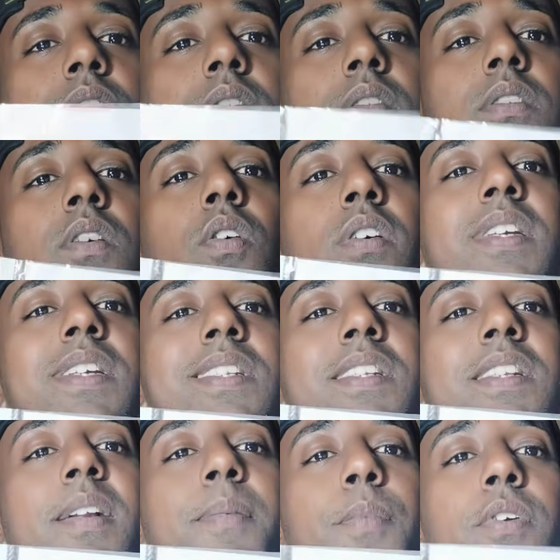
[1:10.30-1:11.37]
on the
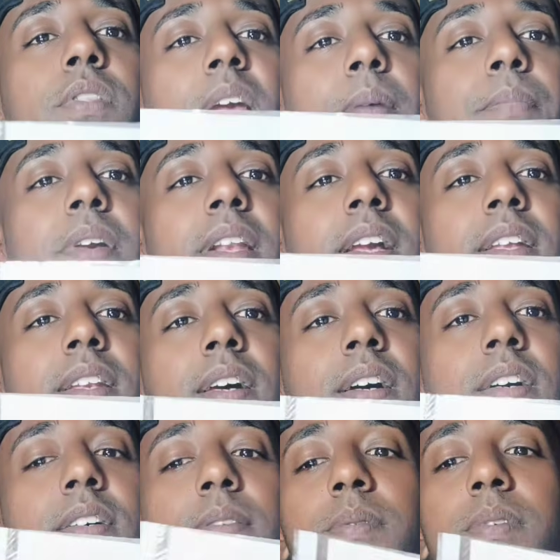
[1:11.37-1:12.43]
internet about the MP9,
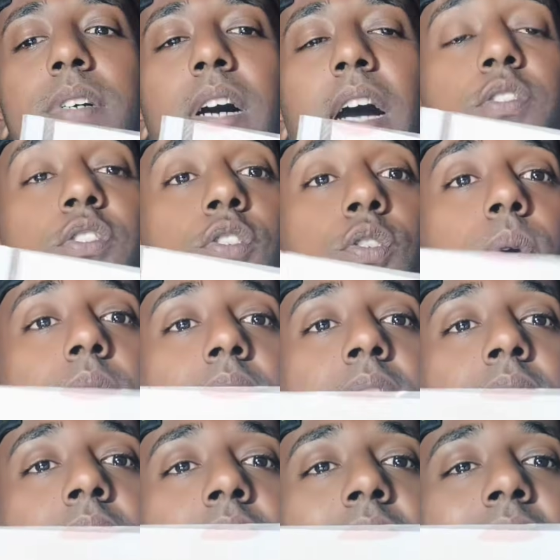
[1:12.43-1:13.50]
how to do it,
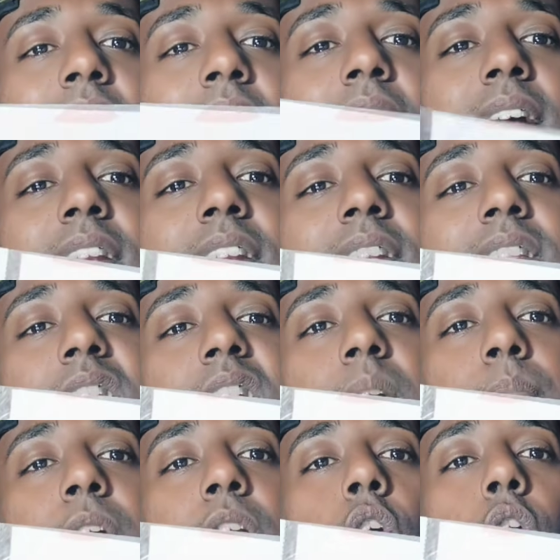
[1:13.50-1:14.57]
and it's a
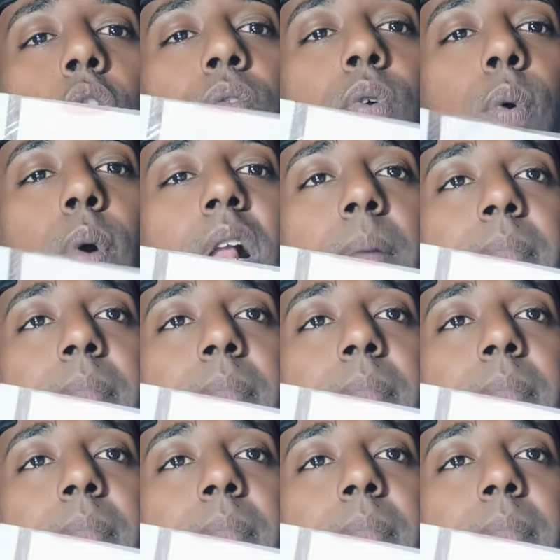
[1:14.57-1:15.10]
bit overwhelming.